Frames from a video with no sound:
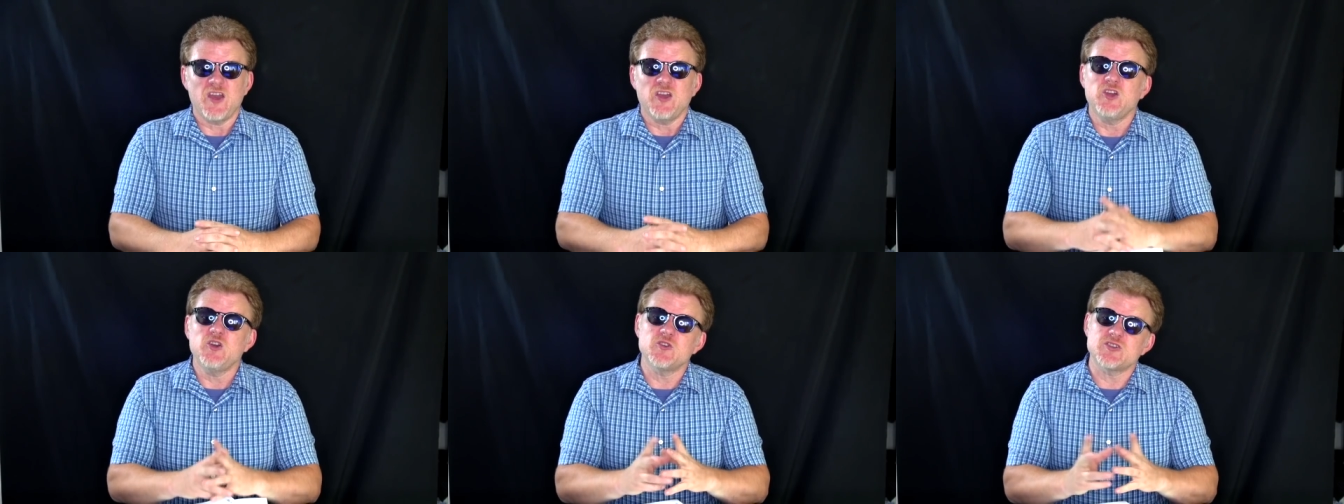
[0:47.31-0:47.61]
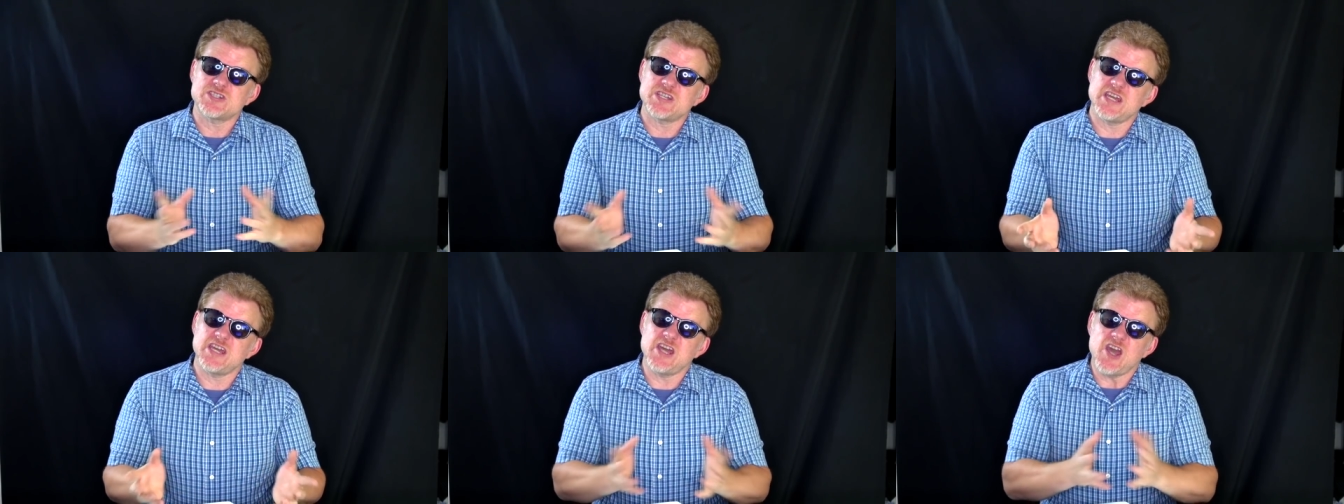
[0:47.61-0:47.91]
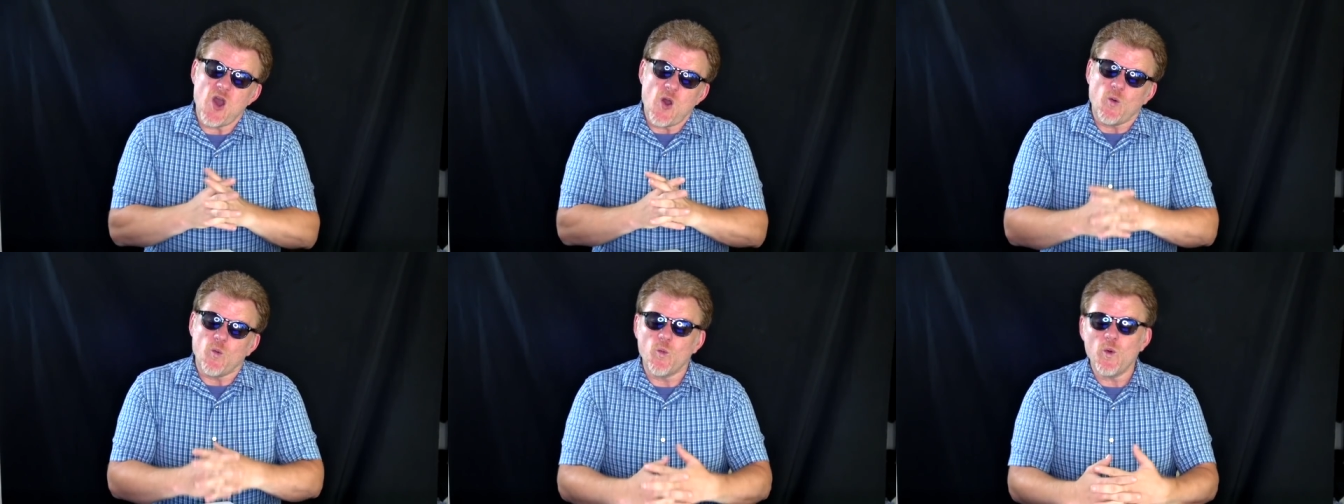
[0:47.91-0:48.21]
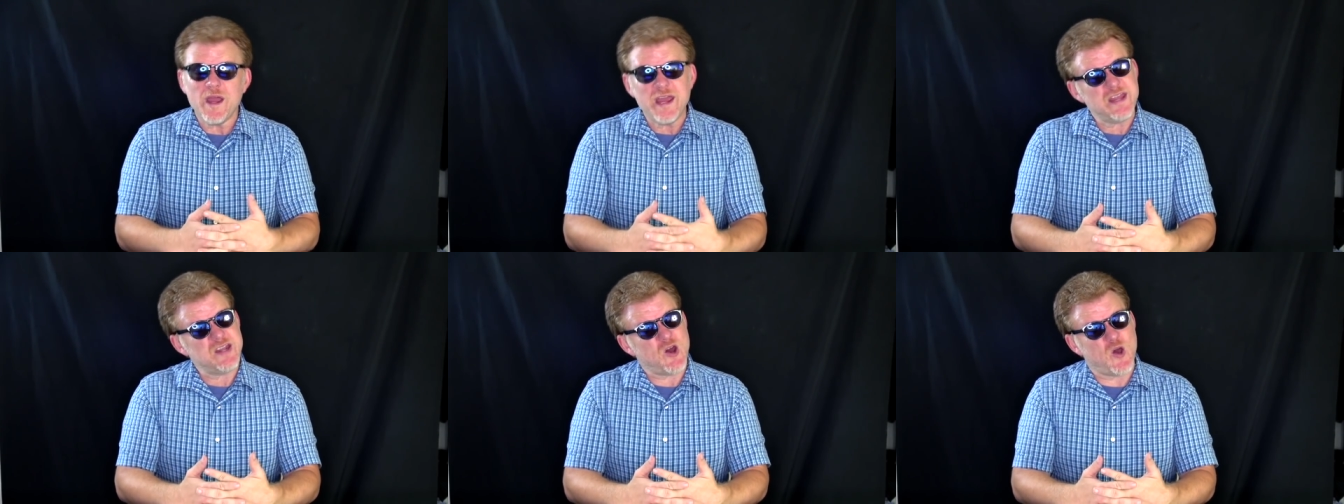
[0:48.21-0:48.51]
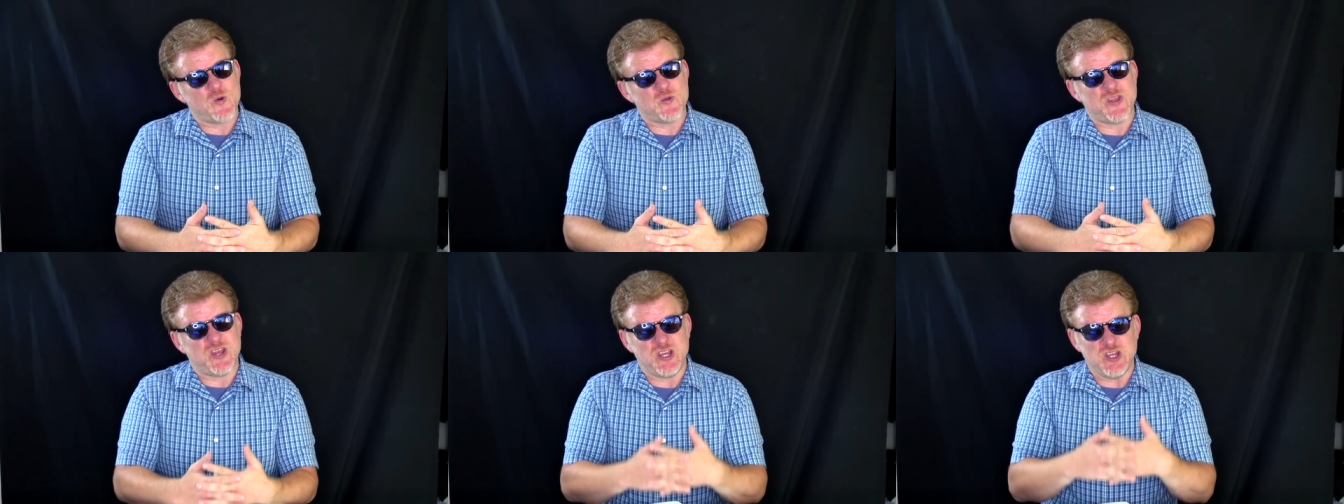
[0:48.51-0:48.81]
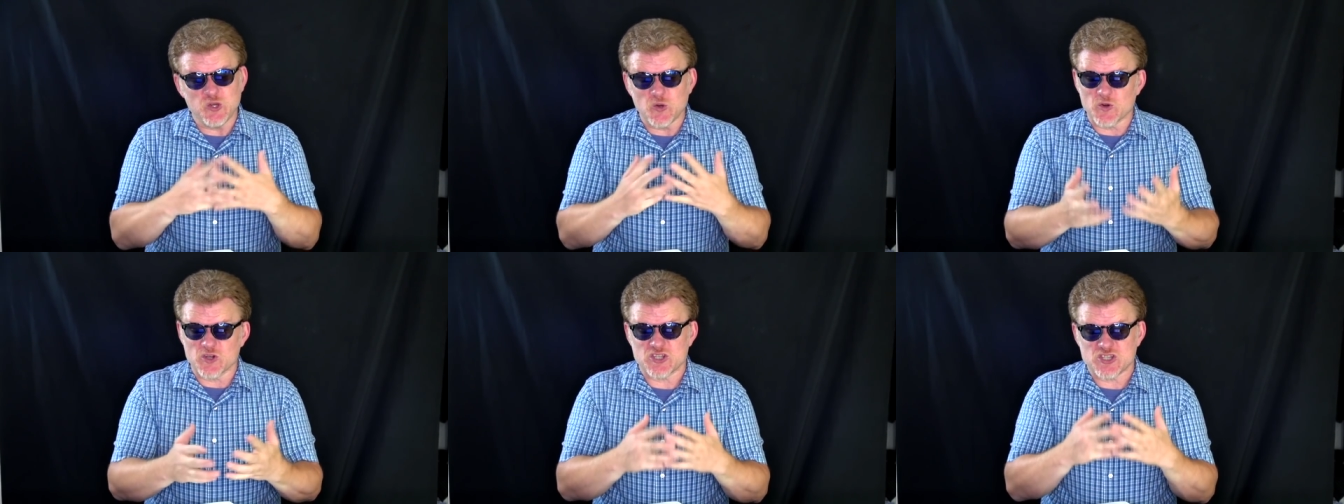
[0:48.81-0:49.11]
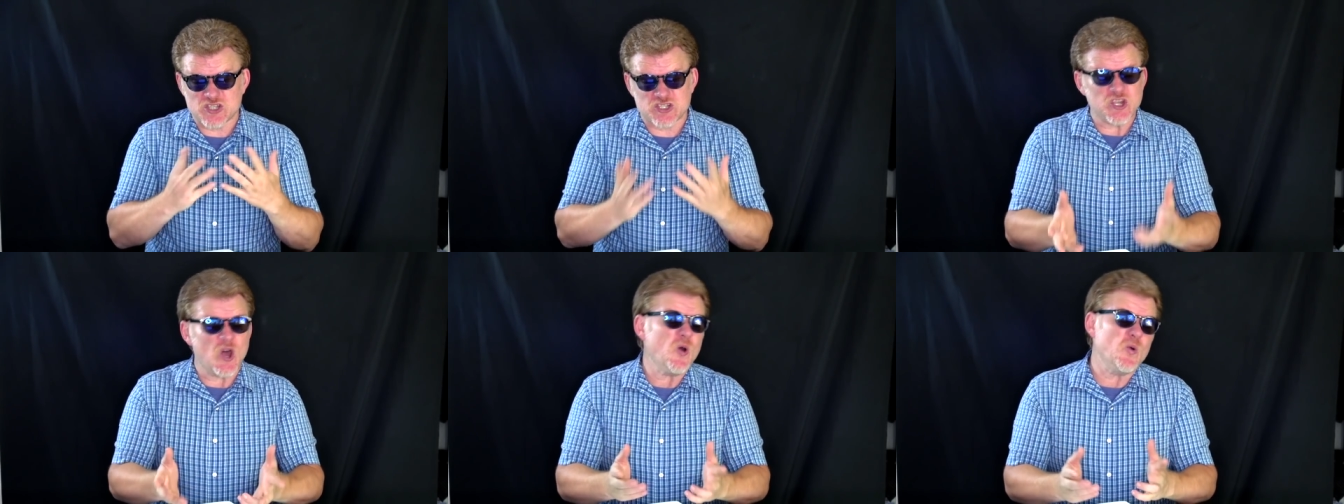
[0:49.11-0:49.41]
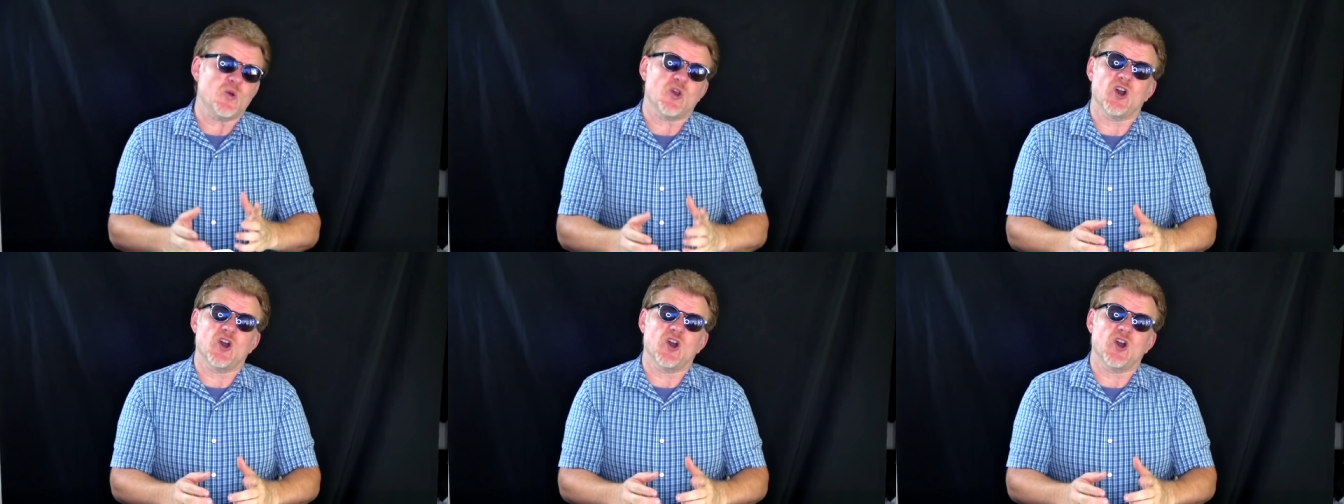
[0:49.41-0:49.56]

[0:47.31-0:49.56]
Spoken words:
You see, we know that you're so